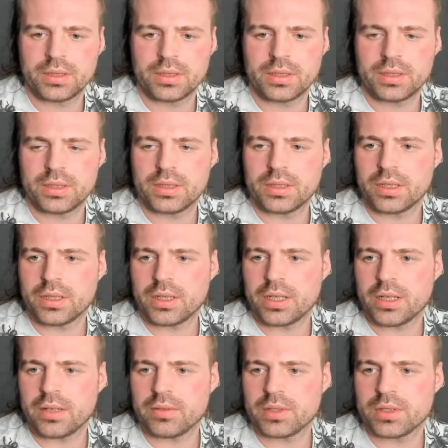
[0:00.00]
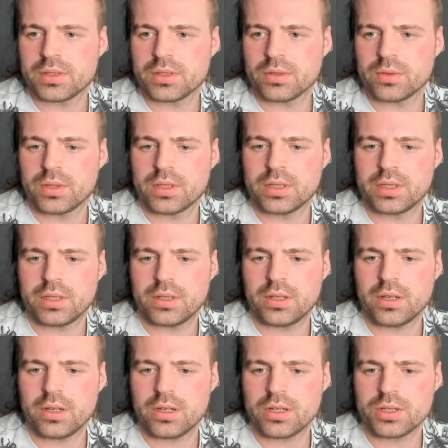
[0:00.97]
and not have it so
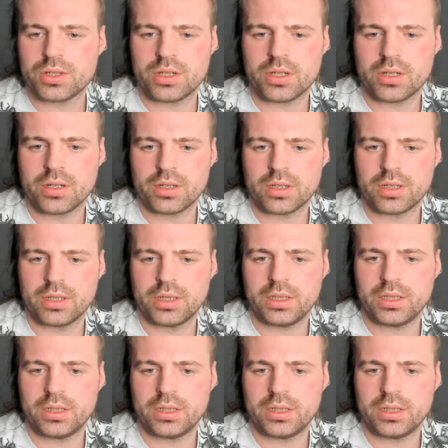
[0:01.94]
gosh darn clean.